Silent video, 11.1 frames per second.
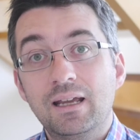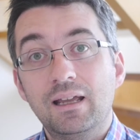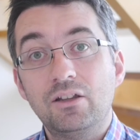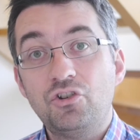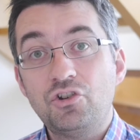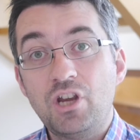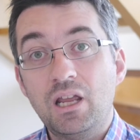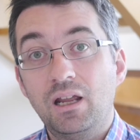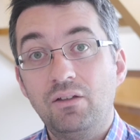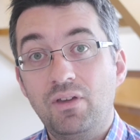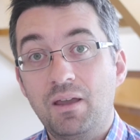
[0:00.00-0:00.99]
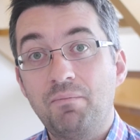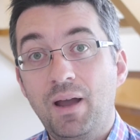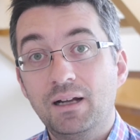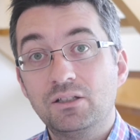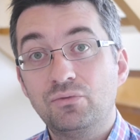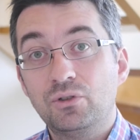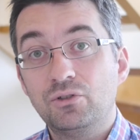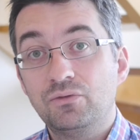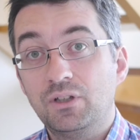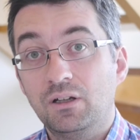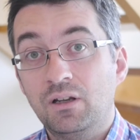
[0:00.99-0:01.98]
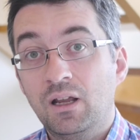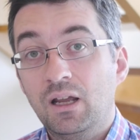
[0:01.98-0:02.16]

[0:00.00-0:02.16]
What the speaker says: is sharing the impact of what you've done.